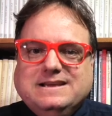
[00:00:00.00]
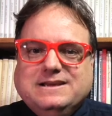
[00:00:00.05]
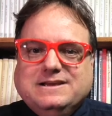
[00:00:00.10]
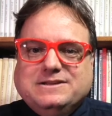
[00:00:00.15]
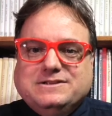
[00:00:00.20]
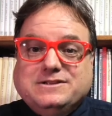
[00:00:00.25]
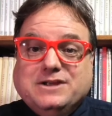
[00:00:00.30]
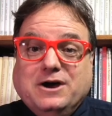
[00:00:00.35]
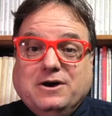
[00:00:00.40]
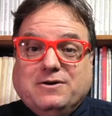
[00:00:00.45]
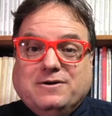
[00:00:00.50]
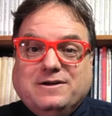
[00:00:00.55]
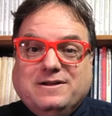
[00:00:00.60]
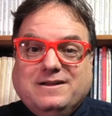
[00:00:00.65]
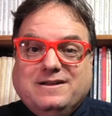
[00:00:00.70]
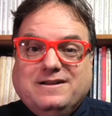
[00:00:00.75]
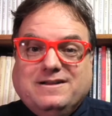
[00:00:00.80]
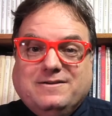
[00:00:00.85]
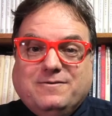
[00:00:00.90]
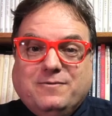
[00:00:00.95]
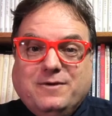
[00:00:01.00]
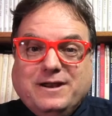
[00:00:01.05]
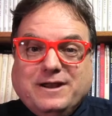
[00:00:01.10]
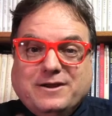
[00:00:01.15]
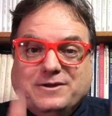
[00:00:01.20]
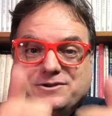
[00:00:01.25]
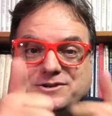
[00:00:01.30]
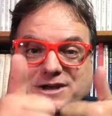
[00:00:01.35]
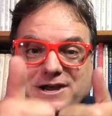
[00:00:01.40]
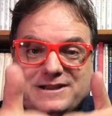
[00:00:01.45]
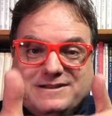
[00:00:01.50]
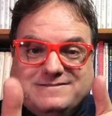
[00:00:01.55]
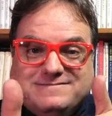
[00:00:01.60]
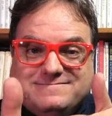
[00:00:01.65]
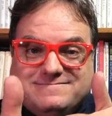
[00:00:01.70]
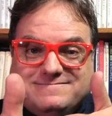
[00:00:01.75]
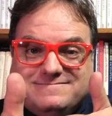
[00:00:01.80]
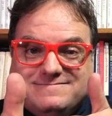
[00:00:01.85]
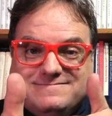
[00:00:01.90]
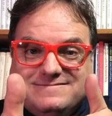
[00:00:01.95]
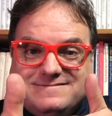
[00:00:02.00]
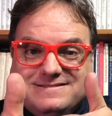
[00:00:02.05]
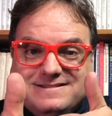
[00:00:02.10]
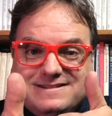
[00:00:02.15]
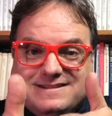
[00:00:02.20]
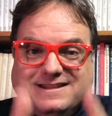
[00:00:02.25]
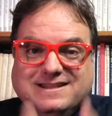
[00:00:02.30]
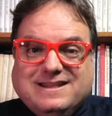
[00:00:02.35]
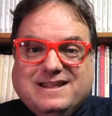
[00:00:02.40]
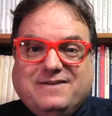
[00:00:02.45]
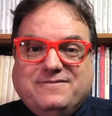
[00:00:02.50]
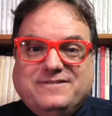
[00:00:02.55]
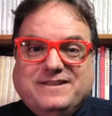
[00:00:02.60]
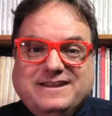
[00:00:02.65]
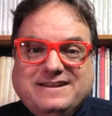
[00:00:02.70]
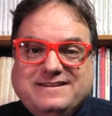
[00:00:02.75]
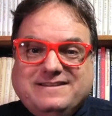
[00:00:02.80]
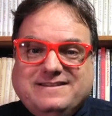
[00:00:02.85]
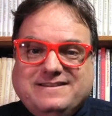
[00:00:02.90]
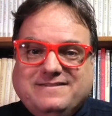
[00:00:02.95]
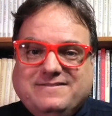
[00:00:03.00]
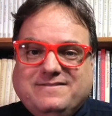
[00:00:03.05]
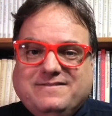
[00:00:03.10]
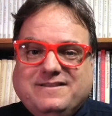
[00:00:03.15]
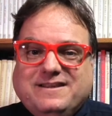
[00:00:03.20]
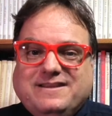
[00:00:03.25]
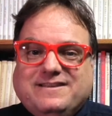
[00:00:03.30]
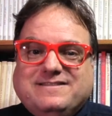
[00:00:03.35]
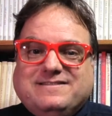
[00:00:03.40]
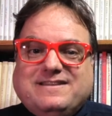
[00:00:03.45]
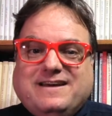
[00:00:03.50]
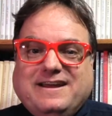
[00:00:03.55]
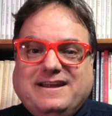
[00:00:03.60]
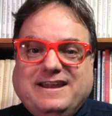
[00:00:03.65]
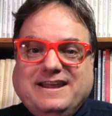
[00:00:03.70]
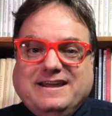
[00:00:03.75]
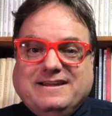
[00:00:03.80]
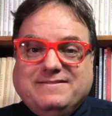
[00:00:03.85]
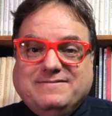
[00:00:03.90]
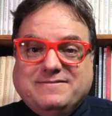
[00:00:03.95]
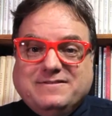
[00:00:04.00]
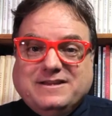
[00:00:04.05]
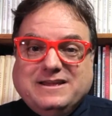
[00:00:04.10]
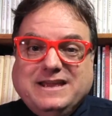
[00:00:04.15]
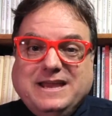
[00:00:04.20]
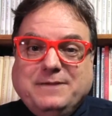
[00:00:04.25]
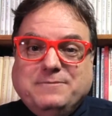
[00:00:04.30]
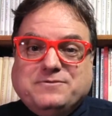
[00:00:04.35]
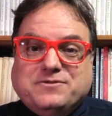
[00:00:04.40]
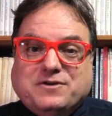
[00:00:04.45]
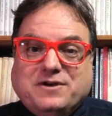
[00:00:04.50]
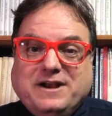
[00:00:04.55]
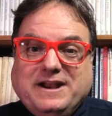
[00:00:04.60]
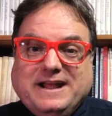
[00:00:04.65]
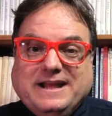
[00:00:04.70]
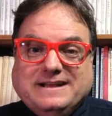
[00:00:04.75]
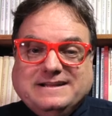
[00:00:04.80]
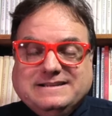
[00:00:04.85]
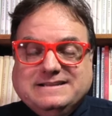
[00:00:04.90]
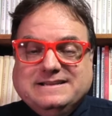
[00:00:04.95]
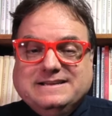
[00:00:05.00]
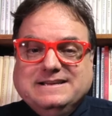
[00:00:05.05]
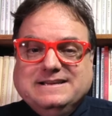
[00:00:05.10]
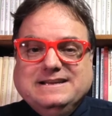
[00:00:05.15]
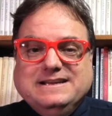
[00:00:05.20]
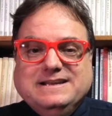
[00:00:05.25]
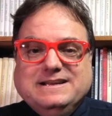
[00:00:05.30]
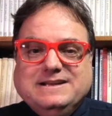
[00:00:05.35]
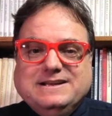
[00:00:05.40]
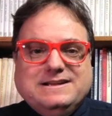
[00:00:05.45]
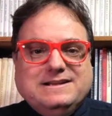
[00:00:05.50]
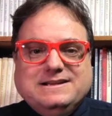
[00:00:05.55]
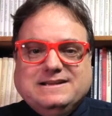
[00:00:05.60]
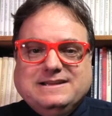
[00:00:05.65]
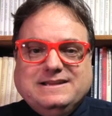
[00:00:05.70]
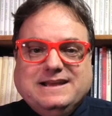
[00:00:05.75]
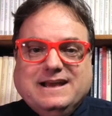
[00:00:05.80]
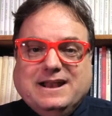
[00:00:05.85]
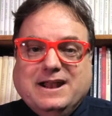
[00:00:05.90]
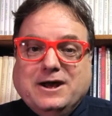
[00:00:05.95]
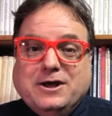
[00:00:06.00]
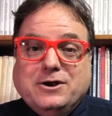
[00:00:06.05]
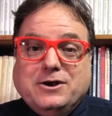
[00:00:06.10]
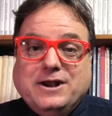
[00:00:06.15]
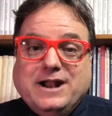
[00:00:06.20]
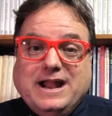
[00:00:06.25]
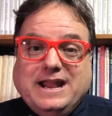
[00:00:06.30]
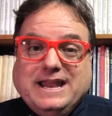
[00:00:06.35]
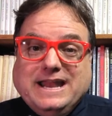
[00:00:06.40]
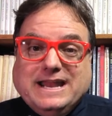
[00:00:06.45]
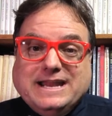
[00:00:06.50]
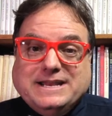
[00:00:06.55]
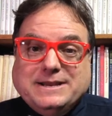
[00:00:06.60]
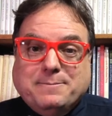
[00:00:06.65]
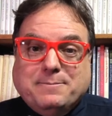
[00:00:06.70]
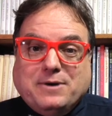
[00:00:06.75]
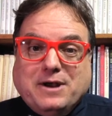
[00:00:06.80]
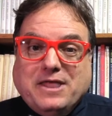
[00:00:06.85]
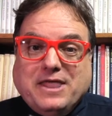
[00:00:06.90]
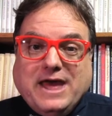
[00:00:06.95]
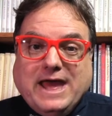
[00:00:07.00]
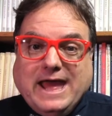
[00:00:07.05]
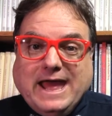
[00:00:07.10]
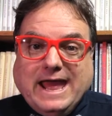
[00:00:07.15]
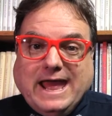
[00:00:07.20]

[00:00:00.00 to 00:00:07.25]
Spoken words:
So, way to go, John. Loved it. Exciting. Keep training. You got 180 in you, brother.